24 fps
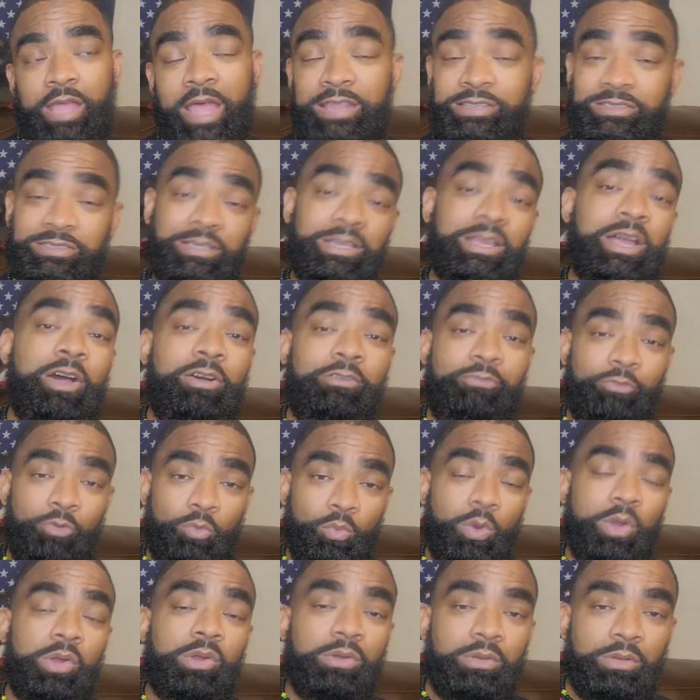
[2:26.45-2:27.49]
I took off for
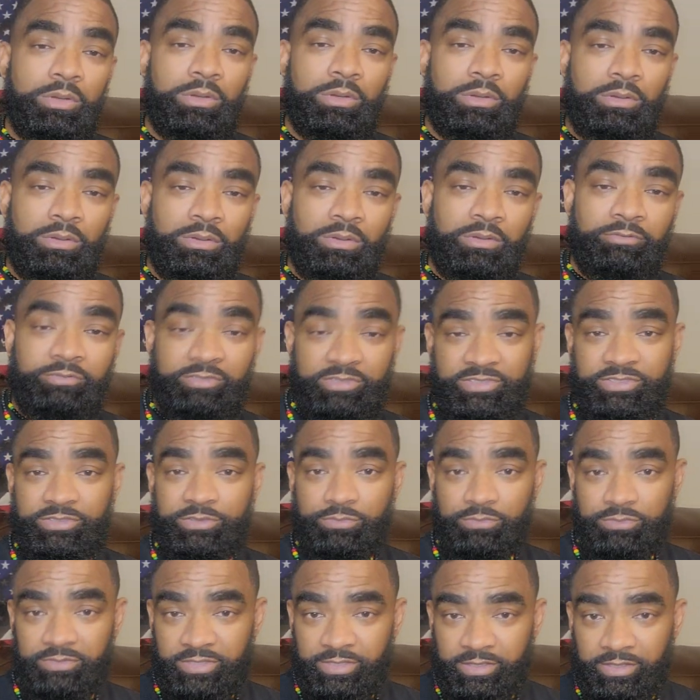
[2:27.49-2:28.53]
work for
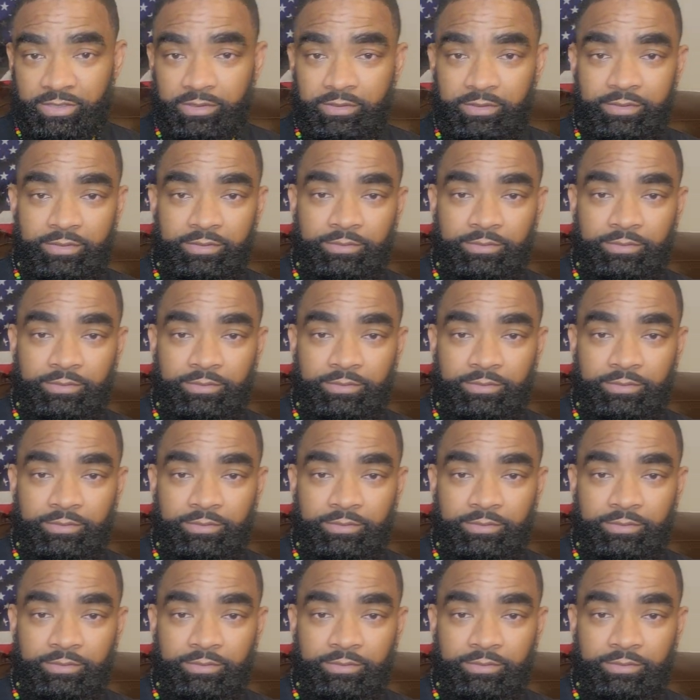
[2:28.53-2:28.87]
Juneteenth.